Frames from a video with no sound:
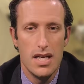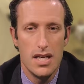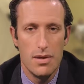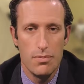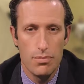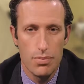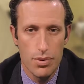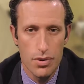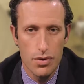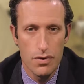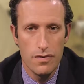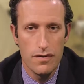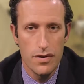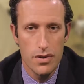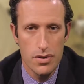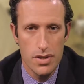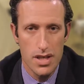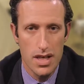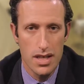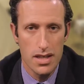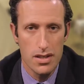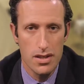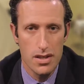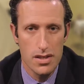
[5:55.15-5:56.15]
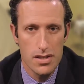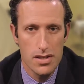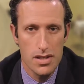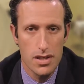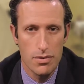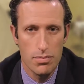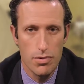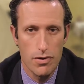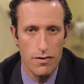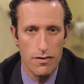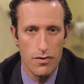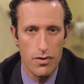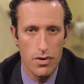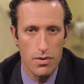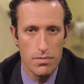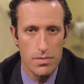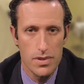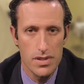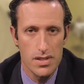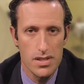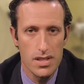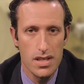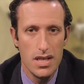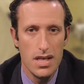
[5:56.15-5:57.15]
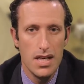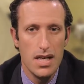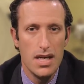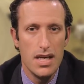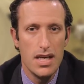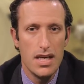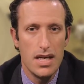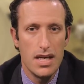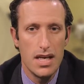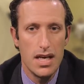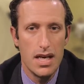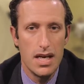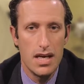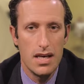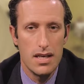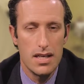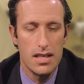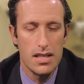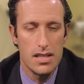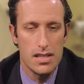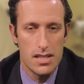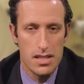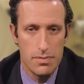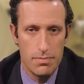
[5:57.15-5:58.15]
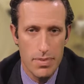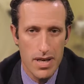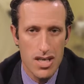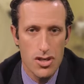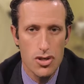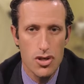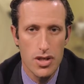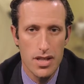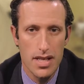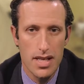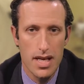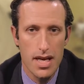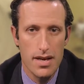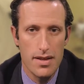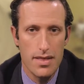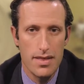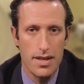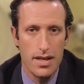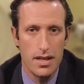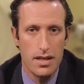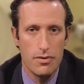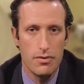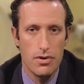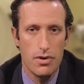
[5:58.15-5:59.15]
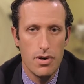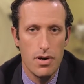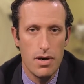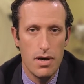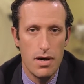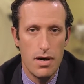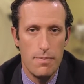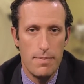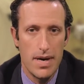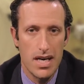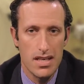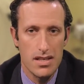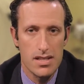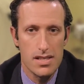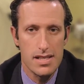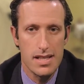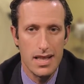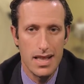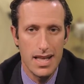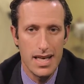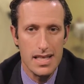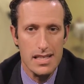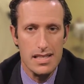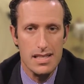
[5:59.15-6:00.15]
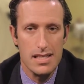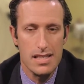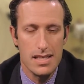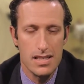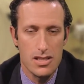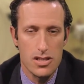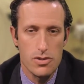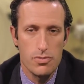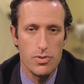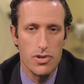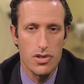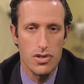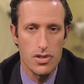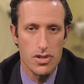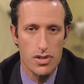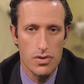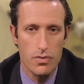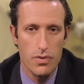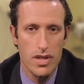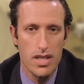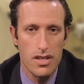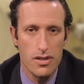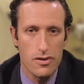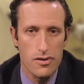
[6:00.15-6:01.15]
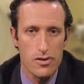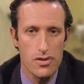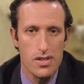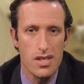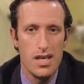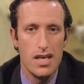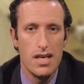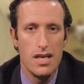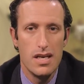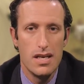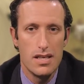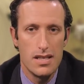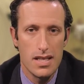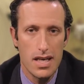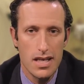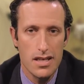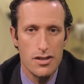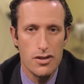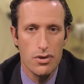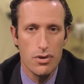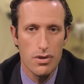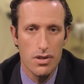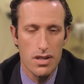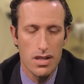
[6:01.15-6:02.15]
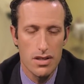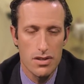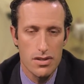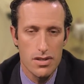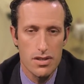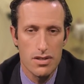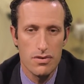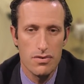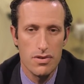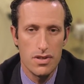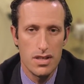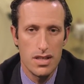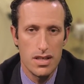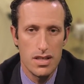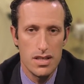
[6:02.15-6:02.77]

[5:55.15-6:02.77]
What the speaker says: improve your diagnostic performance, especially I think amongst less experienced readers, nitroglycerin